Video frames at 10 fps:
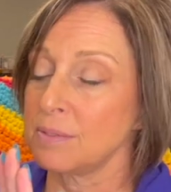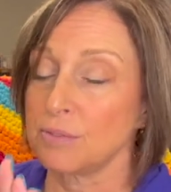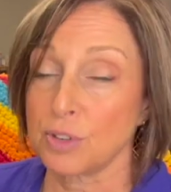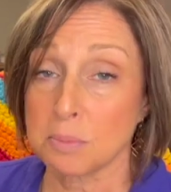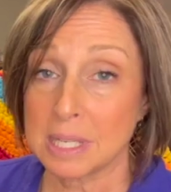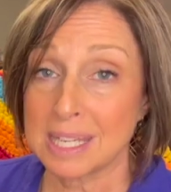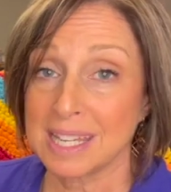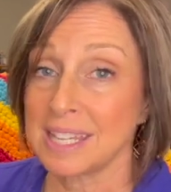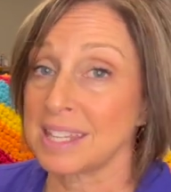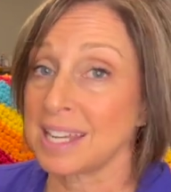For
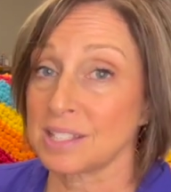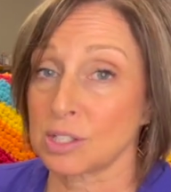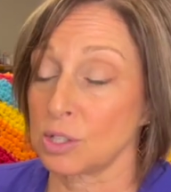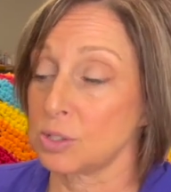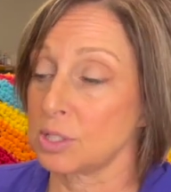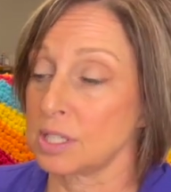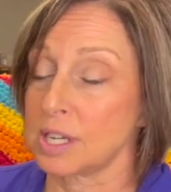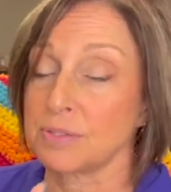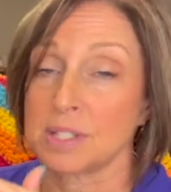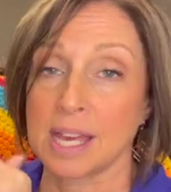me, that's close
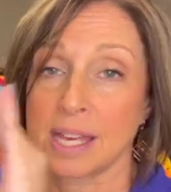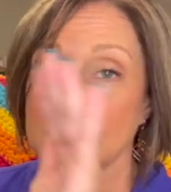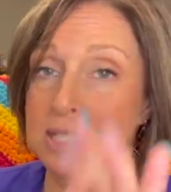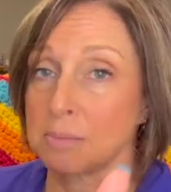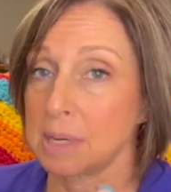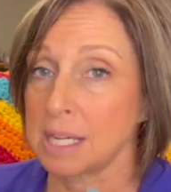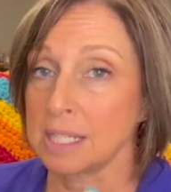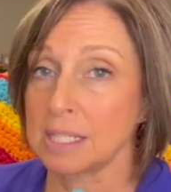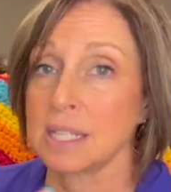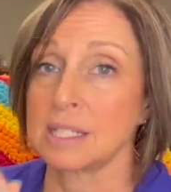enough to estimate